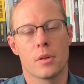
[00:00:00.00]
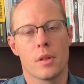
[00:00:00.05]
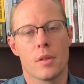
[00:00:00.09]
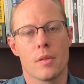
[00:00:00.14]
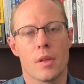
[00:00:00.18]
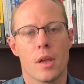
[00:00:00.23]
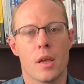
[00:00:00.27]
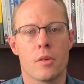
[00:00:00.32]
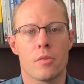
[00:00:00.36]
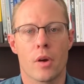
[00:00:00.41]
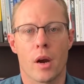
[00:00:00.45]

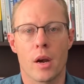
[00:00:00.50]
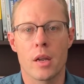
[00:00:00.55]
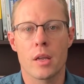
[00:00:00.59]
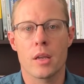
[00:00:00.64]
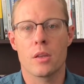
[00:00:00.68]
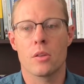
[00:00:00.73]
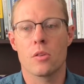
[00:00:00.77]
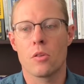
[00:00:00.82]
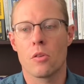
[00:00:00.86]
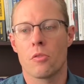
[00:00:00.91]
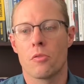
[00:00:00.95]
in running into
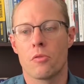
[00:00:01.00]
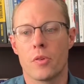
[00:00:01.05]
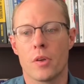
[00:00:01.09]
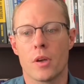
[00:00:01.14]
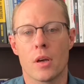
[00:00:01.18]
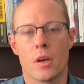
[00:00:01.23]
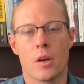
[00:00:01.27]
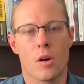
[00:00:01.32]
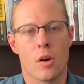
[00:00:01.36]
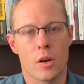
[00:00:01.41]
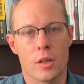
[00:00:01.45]
your fear
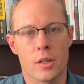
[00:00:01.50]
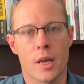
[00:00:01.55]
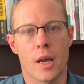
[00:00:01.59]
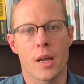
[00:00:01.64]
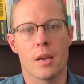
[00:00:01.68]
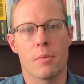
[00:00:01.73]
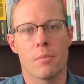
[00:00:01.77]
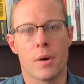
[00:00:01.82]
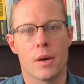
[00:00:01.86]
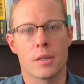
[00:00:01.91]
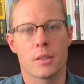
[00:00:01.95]
on a daily
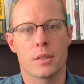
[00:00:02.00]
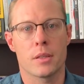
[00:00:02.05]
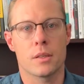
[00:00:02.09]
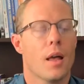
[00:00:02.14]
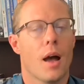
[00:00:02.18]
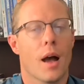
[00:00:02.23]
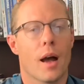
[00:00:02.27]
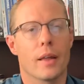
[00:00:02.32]
basis.